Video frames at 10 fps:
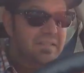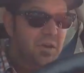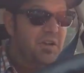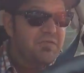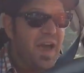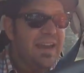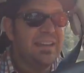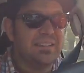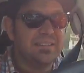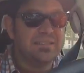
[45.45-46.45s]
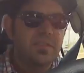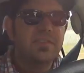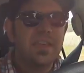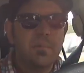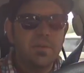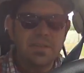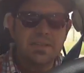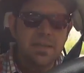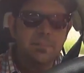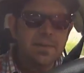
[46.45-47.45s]
you're invited. The thing about the
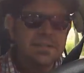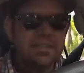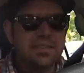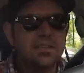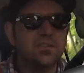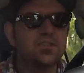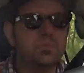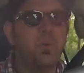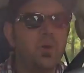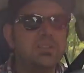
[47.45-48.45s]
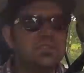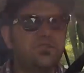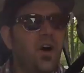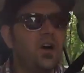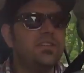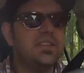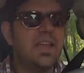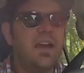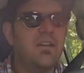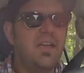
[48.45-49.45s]
Olympics is that there's sports involved in
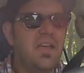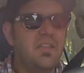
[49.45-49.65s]
there